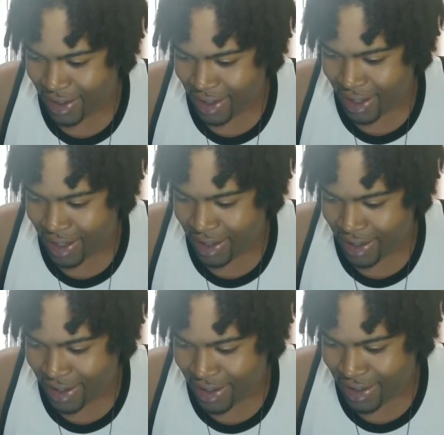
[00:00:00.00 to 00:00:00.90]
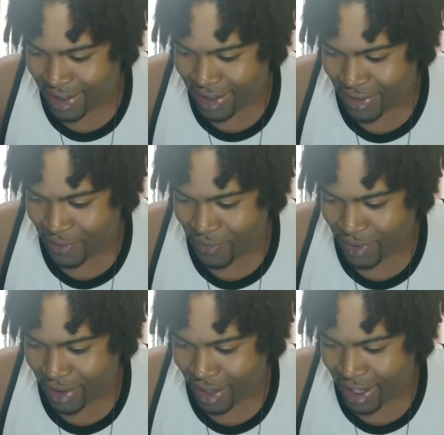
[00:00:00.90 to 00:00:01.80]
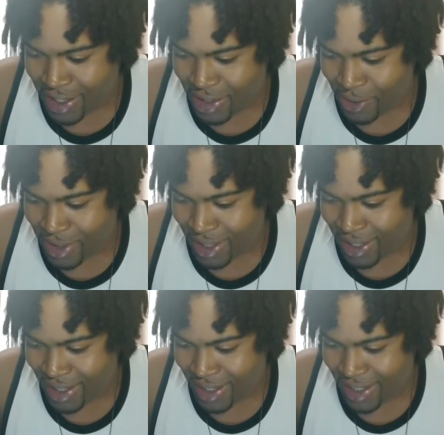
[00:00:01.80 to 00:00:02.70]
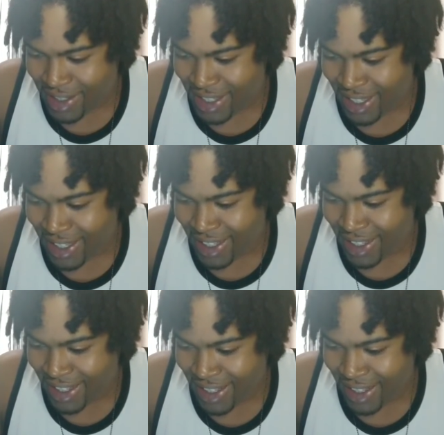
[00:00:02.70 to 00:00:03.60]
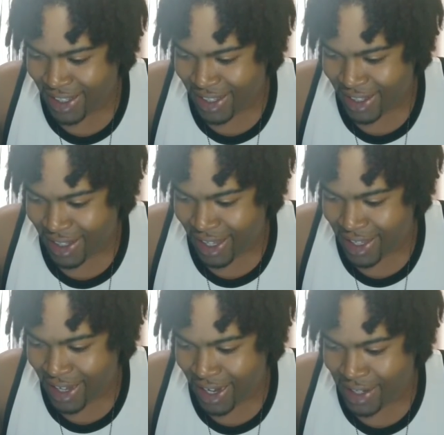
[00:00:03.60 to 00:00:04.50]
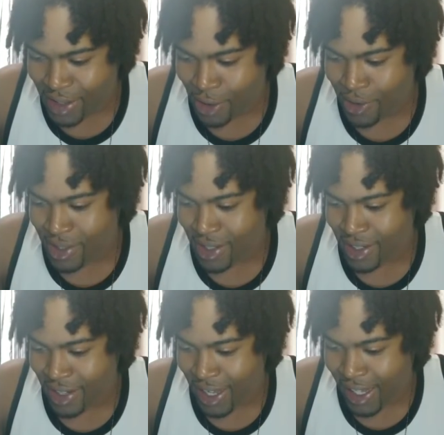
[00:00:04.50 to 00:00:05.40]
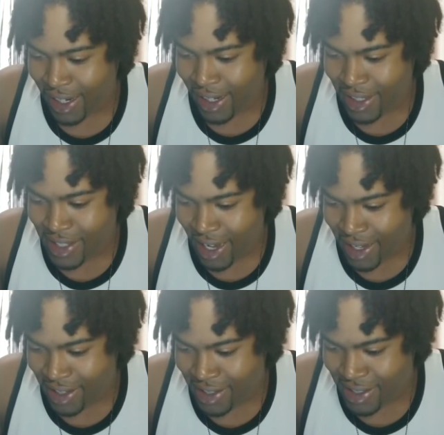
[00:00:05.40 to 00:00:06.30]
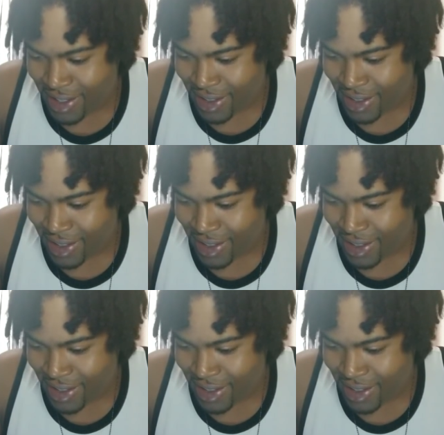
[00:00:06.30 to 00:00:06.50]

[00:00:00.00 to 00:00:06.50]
Hey, hey, Shooter Sing. Hey, Goddess Ocean. Hey, Lily Tigers.